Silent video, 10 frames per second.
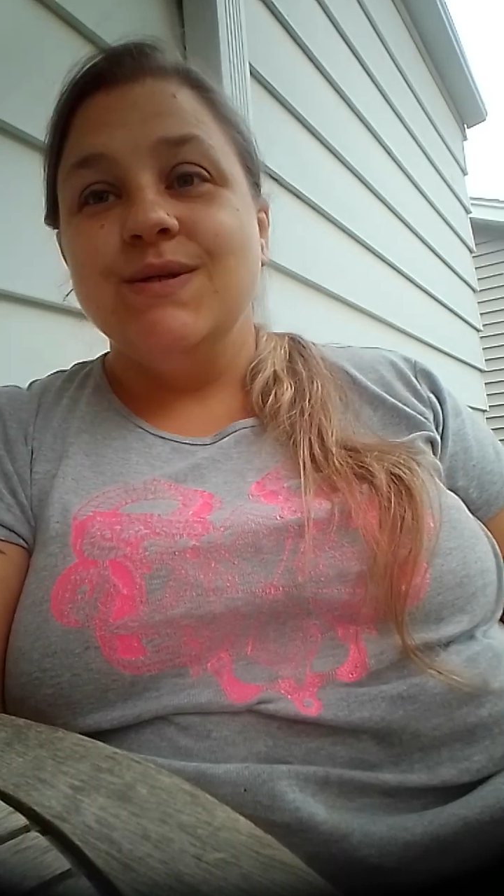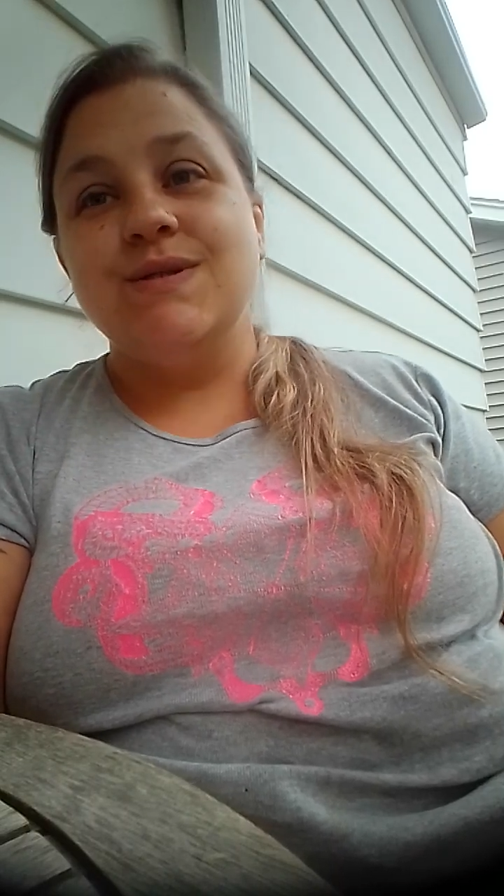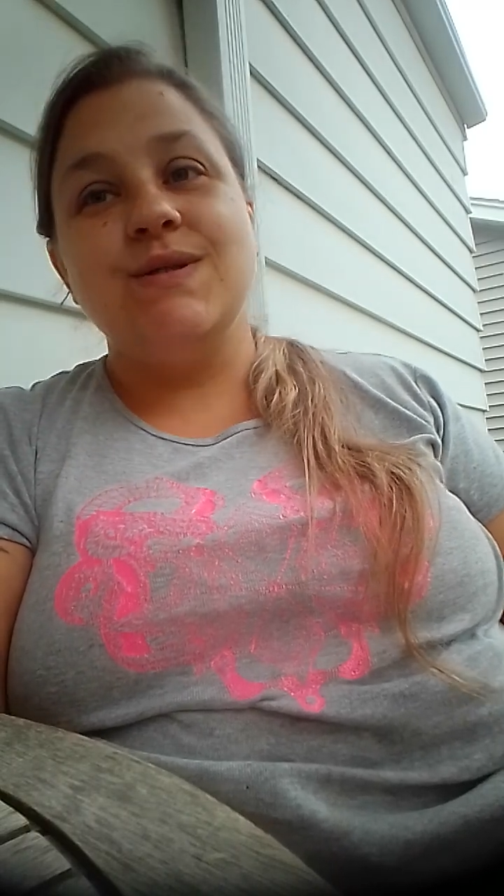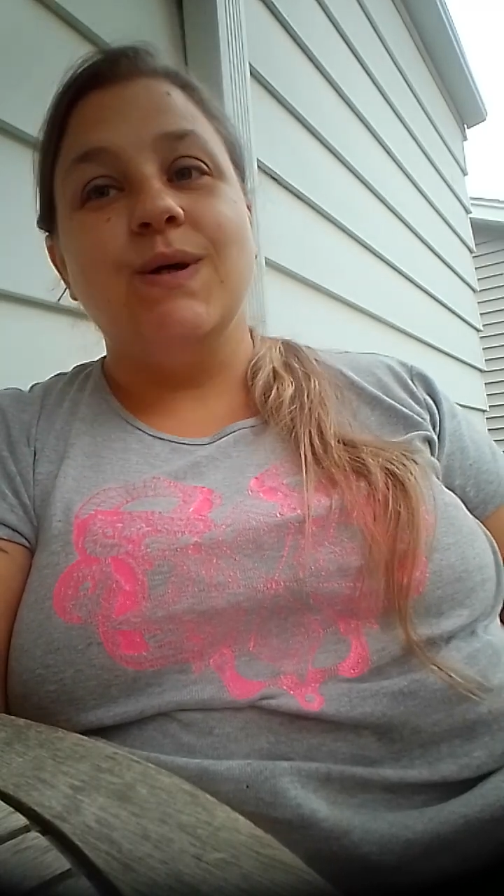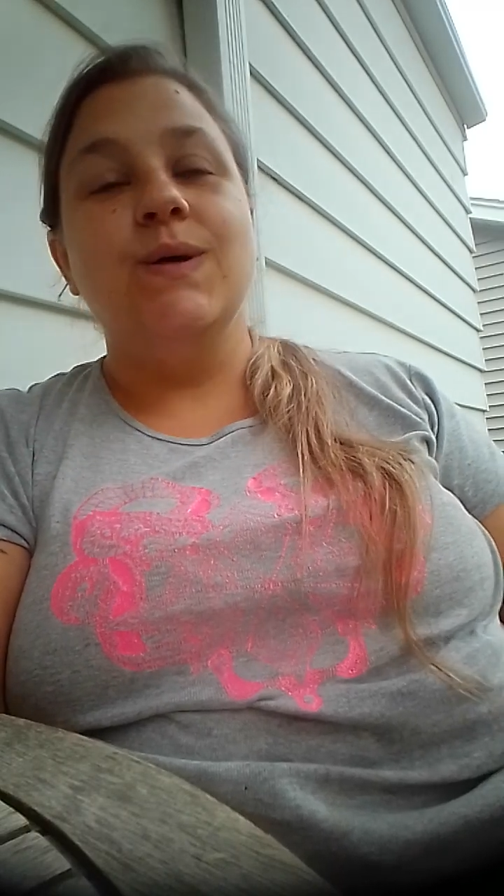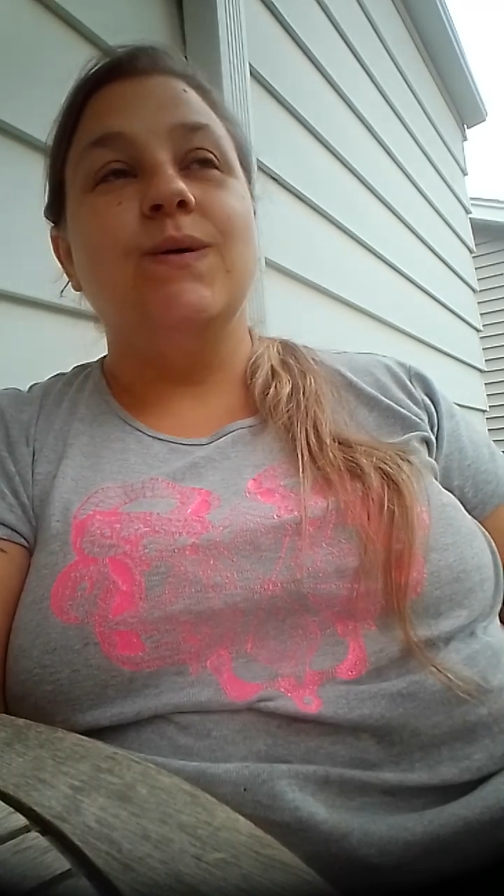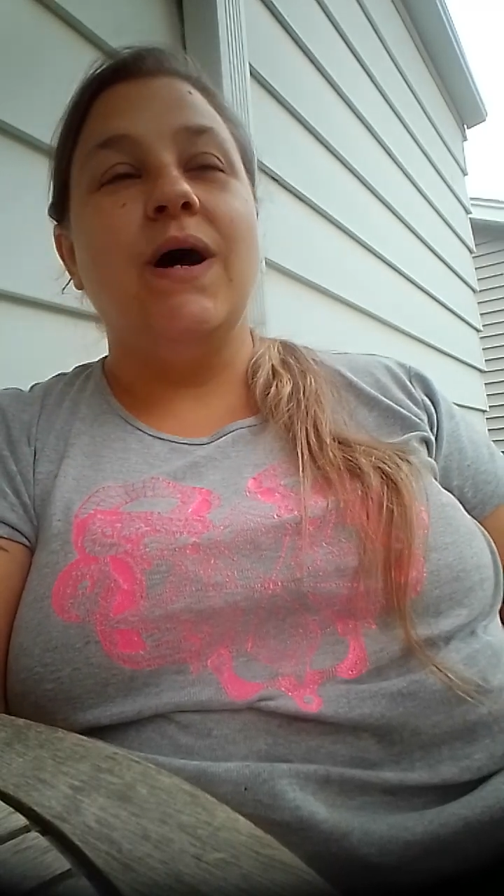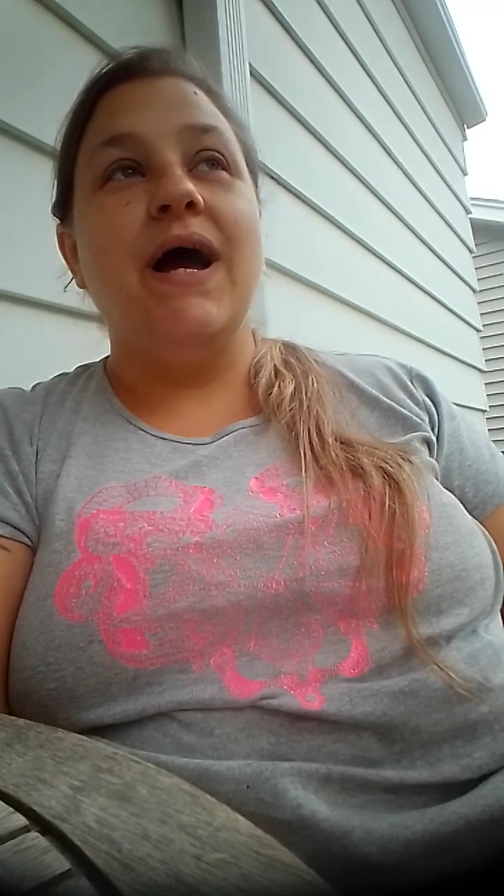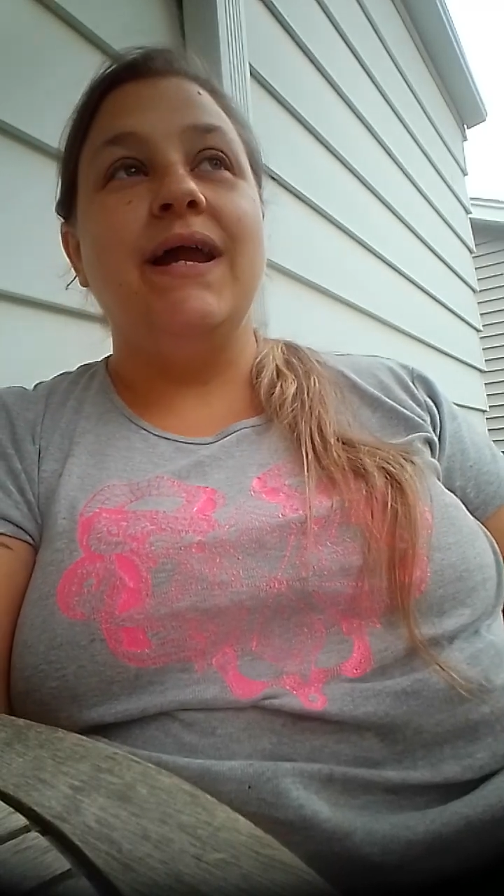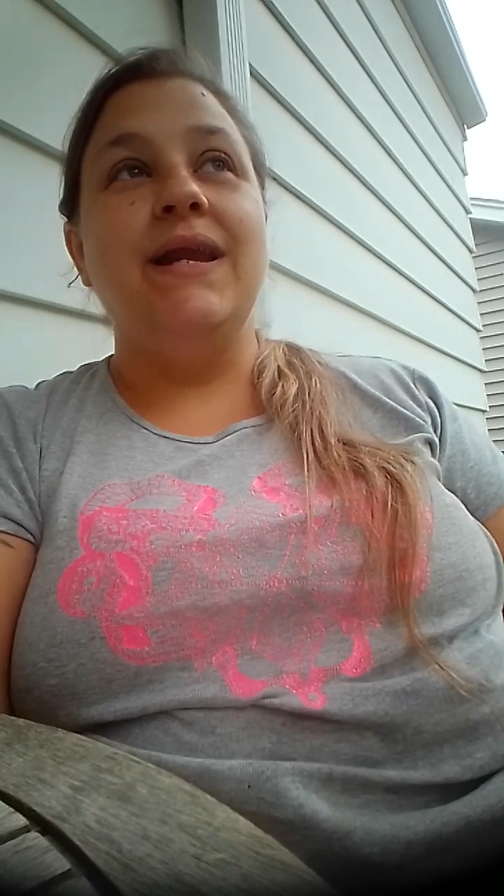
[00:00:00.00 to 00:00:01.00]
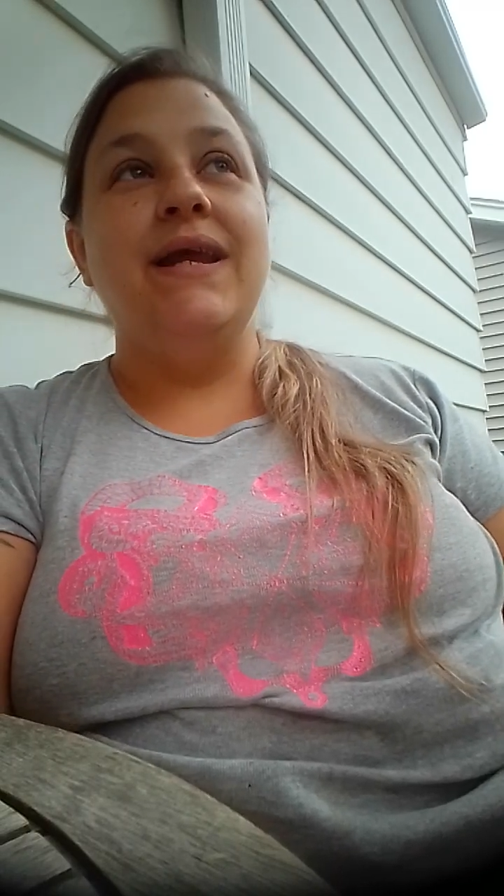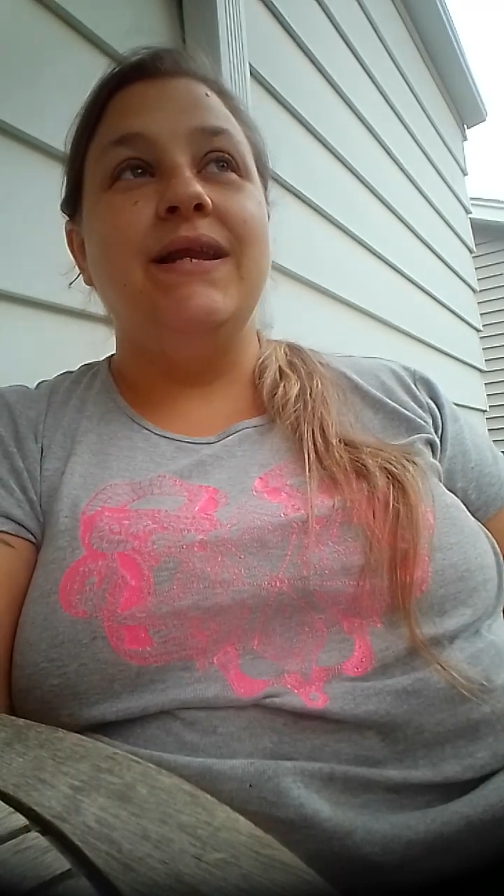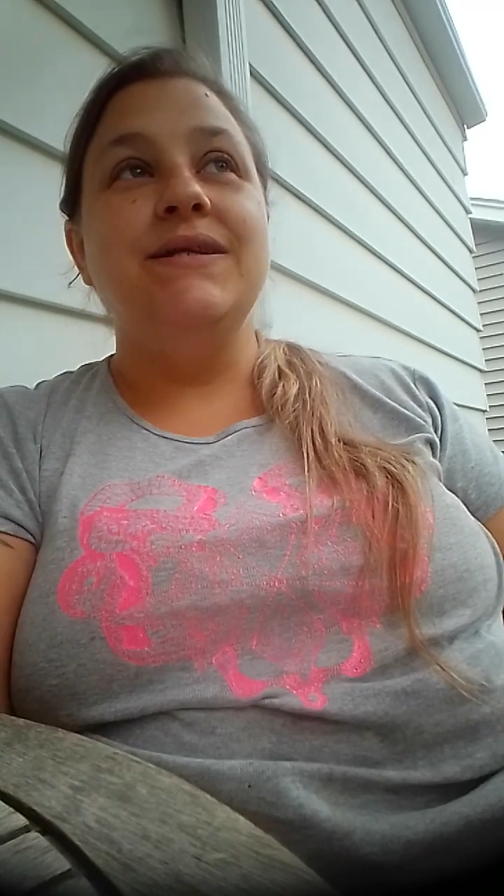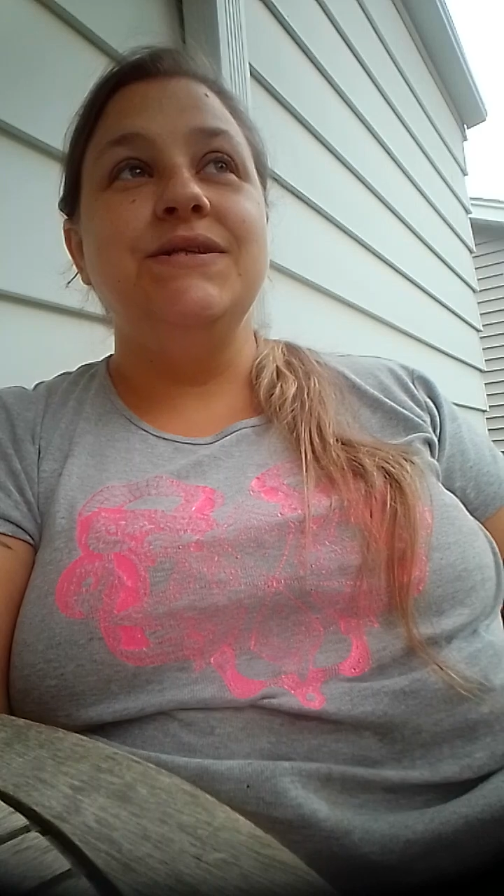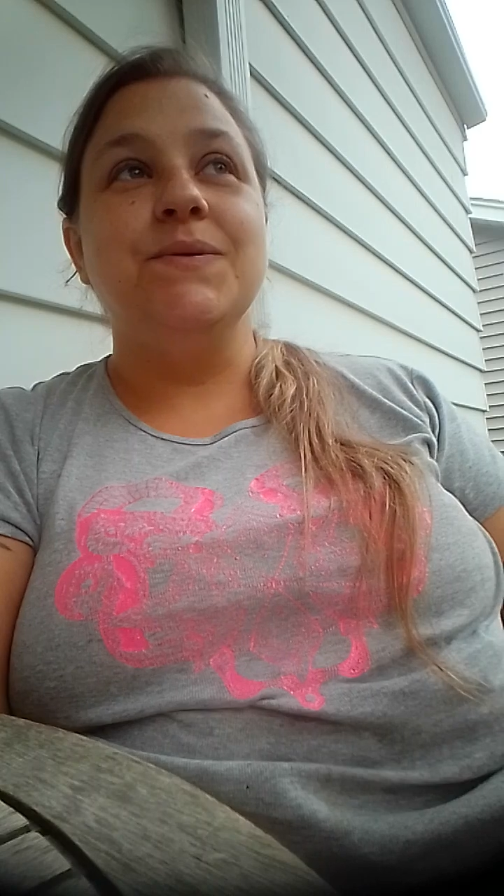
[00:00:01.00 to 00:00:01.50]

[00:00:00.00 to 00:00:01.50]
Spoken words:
So I needed